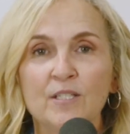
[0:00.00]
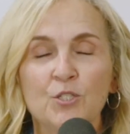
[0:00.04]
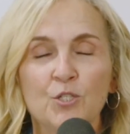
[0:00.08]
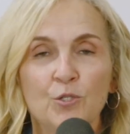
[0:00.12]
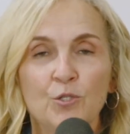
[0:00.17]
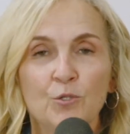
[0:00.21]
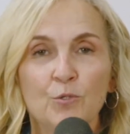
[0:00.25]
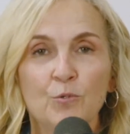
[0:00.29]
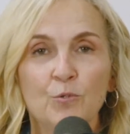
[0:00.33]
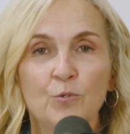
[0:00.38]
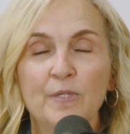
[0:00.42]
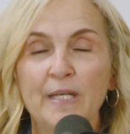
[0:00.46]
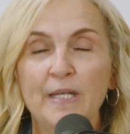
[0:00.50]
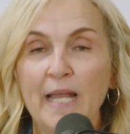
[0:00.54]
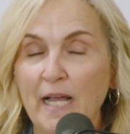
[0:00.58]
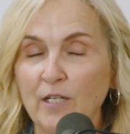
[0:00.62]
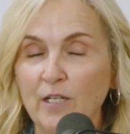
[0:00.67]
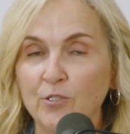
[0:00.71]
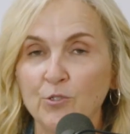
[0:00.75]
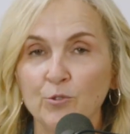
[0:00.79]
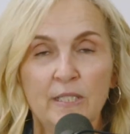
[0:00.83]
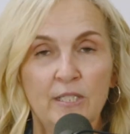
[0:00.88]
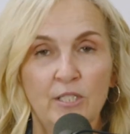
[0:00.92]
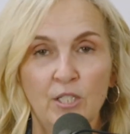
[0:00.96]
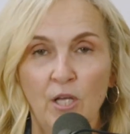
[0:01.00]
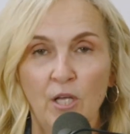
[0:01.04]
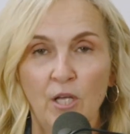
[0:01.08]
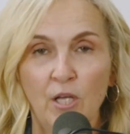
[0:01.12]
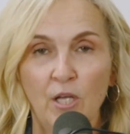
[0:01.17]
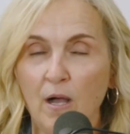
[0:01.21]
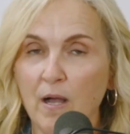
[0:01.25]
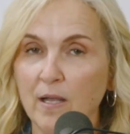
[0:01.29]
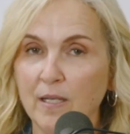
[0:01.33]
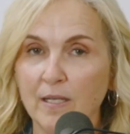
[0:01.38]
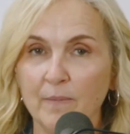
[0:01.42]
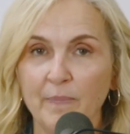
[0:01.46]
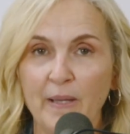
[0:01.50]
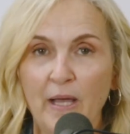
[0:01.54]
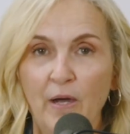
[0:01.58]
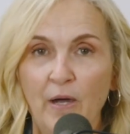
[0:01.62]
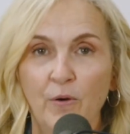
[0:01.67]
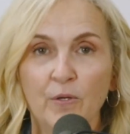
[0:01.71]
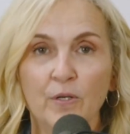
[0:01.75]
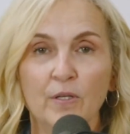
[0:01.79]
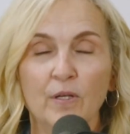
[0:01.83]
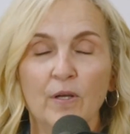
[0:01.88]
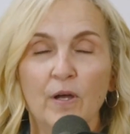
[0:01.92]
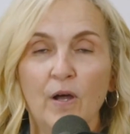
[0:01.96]
to naturally talk
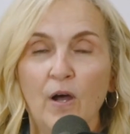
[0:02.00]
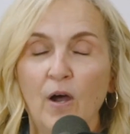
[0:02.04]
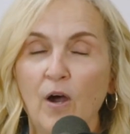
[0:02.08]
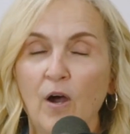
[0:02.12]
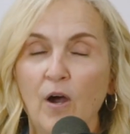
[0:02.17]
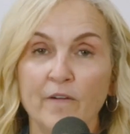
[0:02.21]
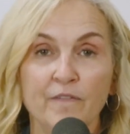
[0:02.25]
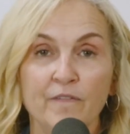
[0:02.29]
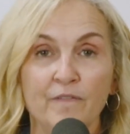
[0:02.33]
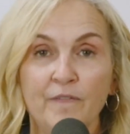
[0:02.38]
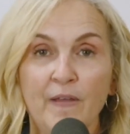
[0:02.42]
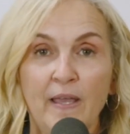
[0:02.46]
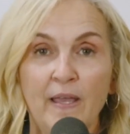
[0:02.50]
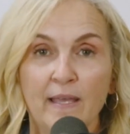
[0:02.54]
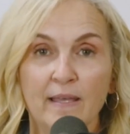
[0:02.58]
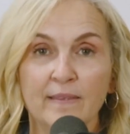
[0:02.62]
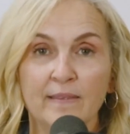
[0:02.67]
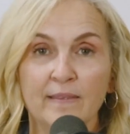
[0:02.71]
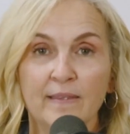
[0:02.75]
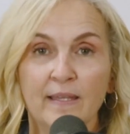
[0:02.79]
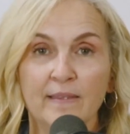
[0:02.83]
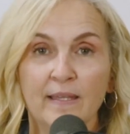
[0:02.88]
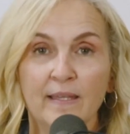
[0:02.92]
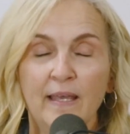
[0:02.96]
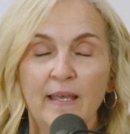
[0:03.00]
about our faith.